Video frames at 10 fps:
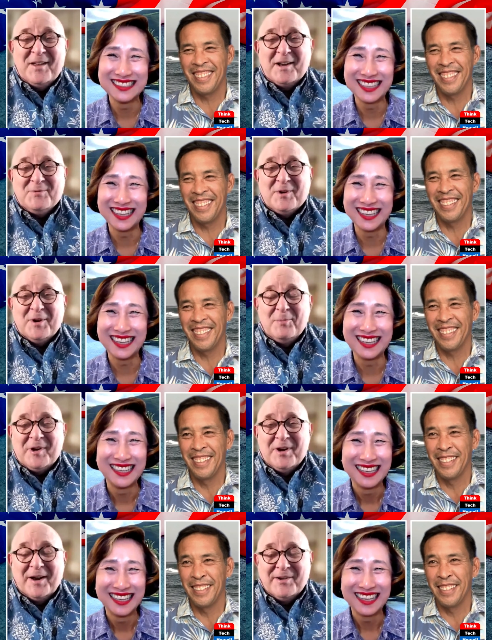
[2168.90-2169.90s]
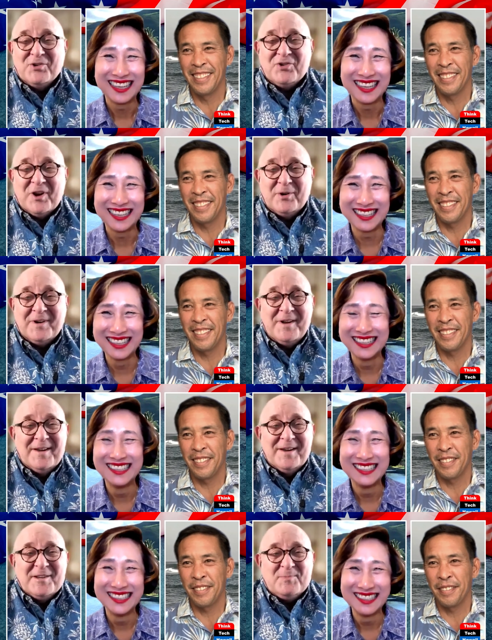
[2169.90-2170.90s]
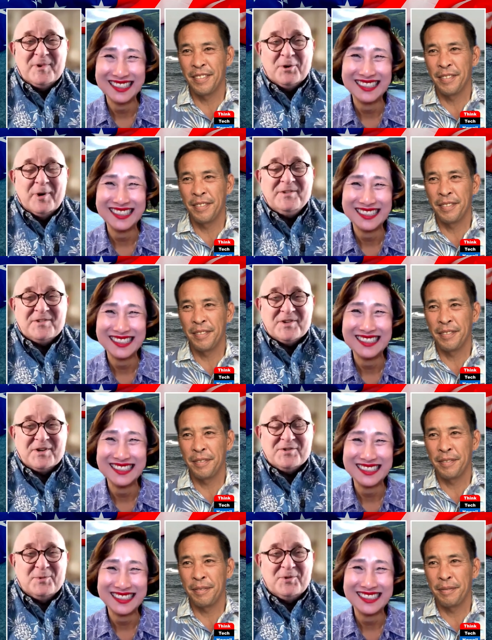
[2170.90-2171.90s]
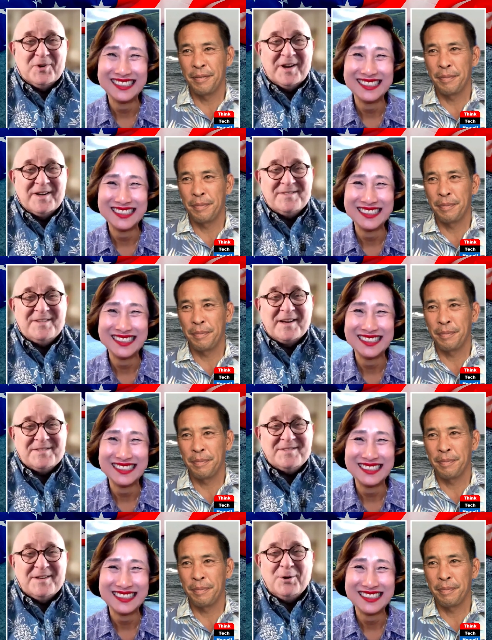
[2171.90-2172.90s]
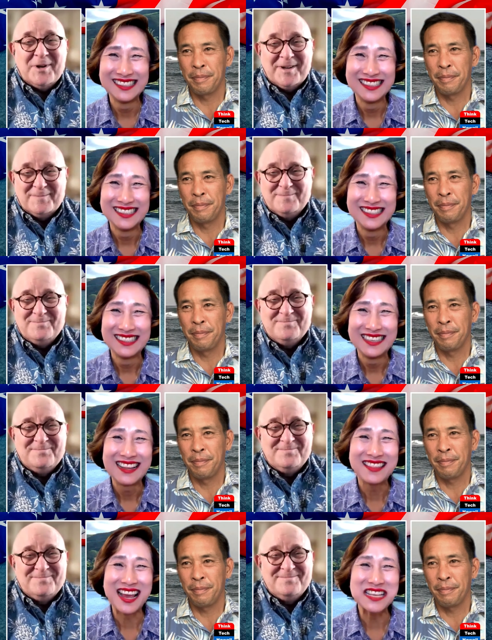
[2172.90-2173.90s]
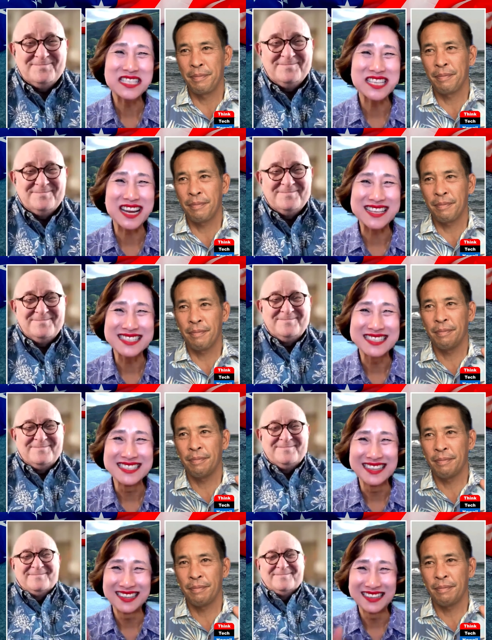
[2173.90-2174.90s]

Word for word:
Speaker 1: thanks for coming on and sharing. It's been a great discussion with you guys. Thanks. Aloha.
Speaker 2: Thanks, Jason.